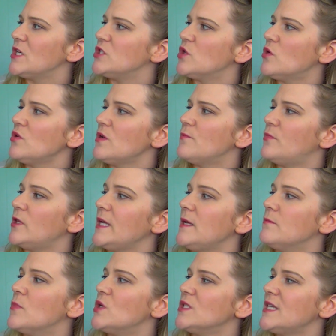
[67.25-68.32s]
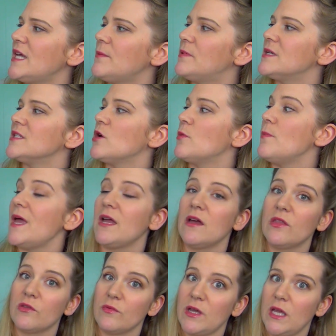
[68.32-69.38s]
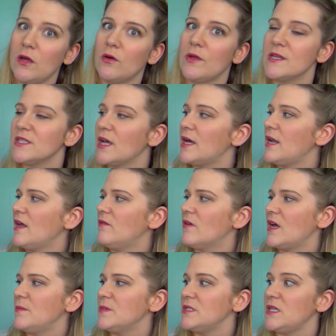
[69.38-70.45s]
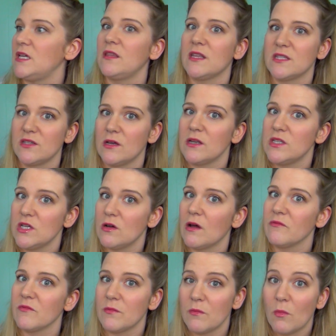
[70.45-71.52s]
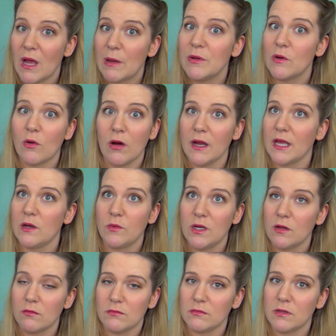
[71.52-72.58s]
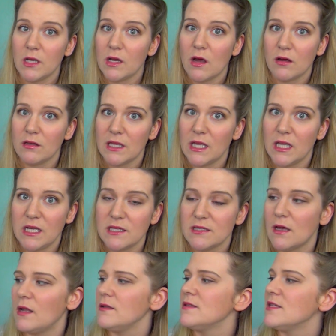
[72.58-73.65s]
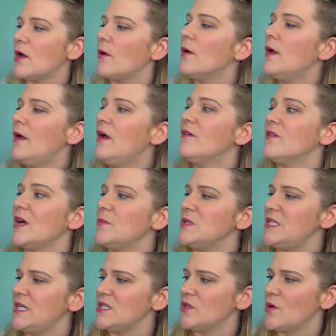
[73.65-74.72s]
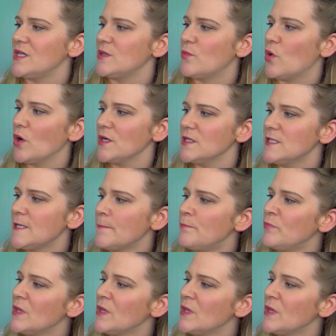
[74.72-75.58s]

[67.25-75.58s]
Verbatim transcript: Adult Complete Multi plus Omega-3. Oh, that's good. And vitamin D. That's good too. I'm, I'm in Oregon. We don't like get any sun. So vitamin D is always important.